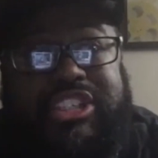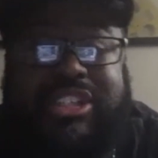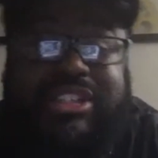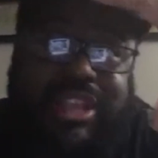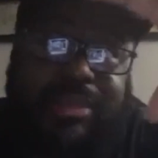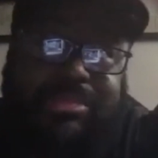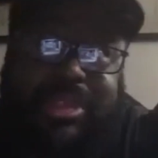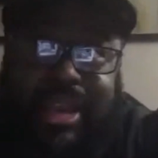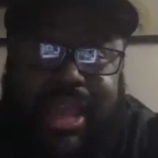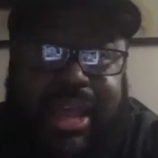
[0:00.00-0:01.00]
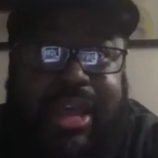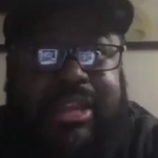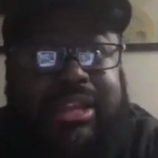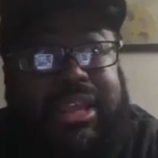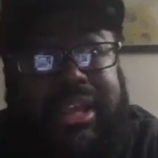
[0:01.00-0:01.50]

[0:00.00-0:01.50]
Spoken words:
She stepped in line,